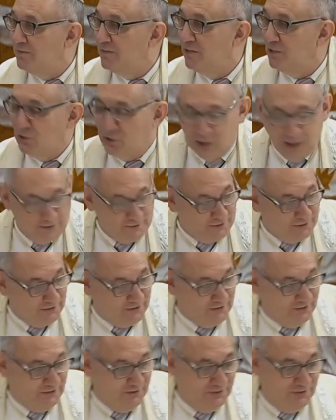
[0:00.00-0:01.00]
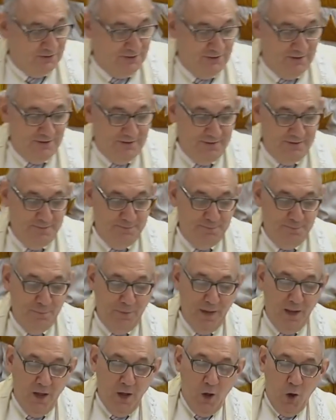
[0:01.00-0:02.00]
injustices.
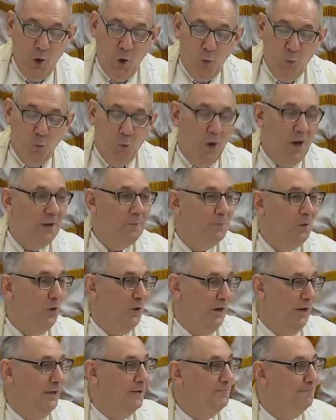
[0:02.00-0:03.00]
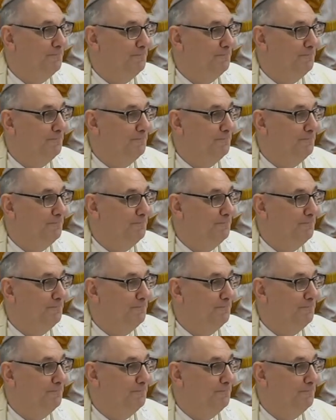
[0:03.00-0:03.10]
One morning,